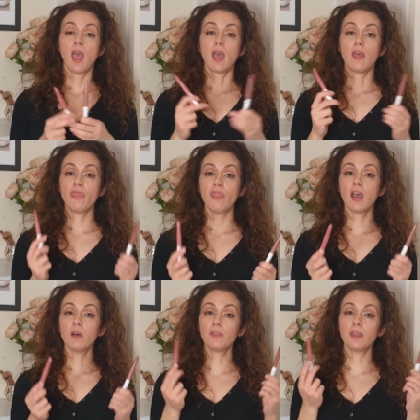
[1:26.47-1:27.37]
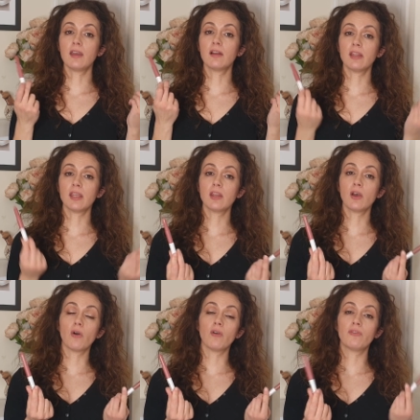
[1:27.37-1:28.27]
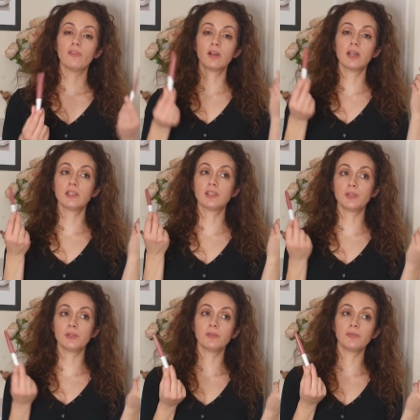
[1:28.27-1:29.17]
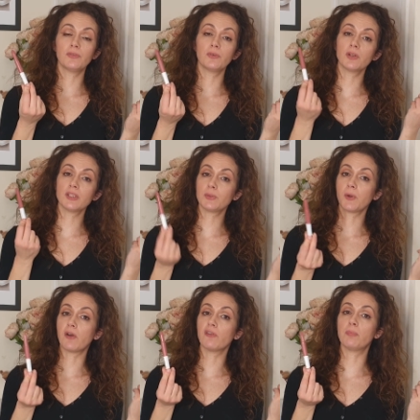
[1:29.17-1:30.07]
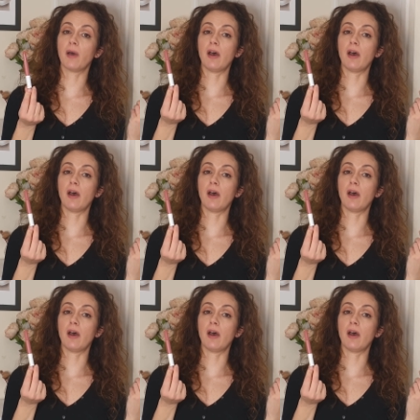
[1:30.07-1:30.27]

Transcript: and now they are in offer 2 for £12.